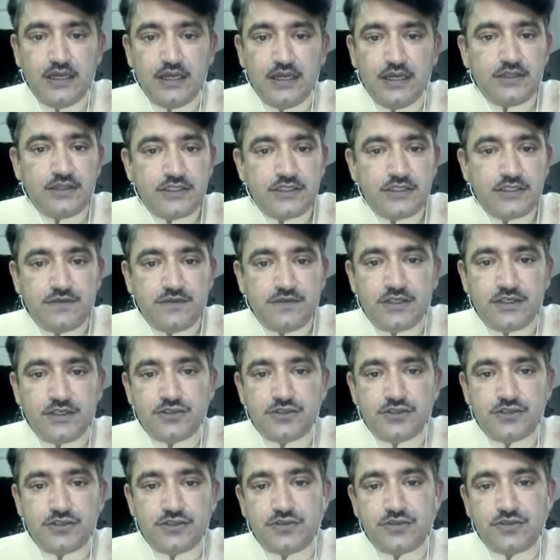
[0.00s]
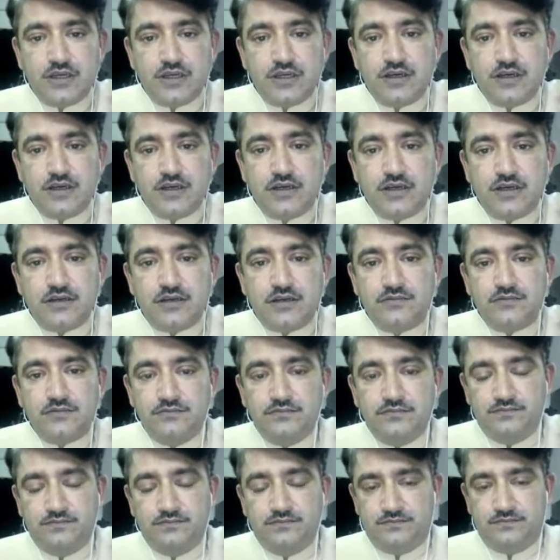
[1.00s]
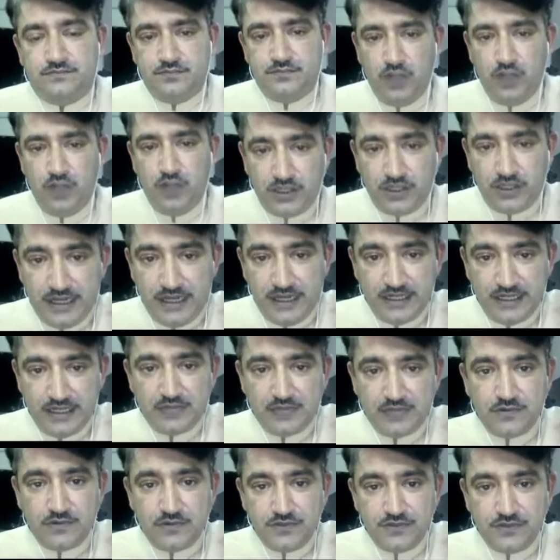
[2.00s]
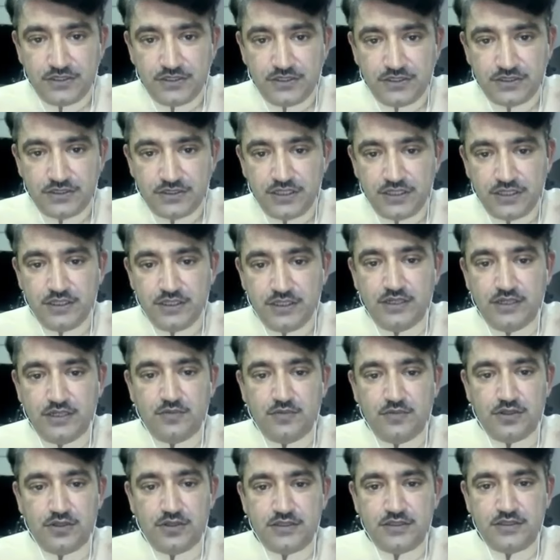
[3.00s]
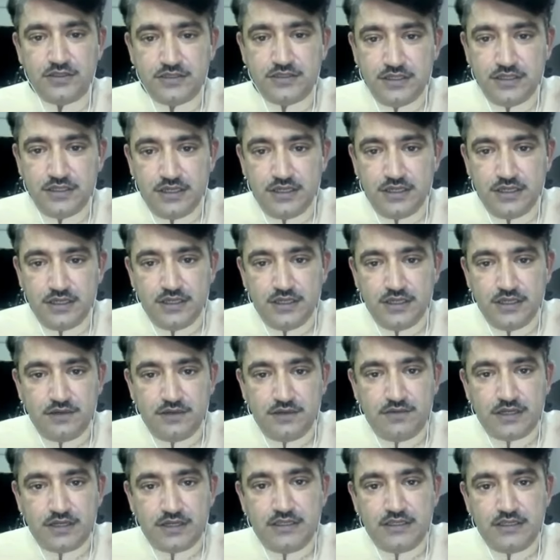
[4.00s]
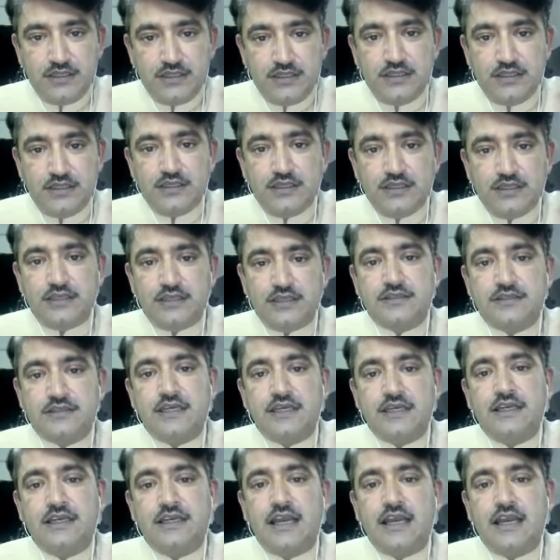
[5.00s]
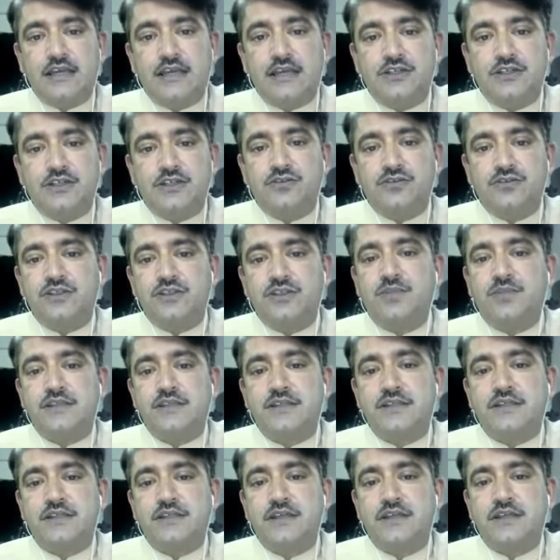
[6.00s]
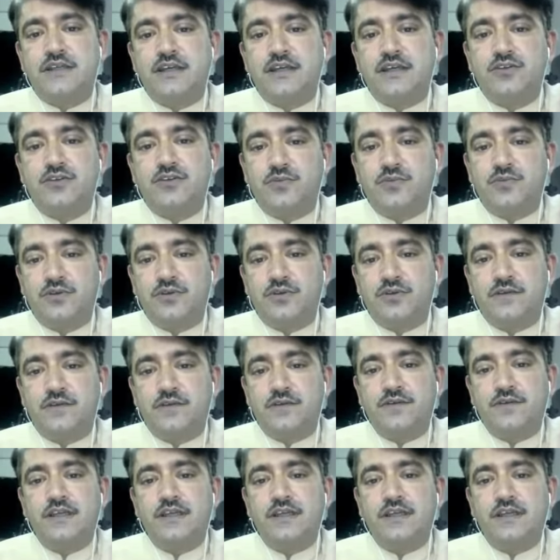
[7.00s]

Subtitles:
This figure shows a block diagram of these three models, where the thick line shows the present-day topography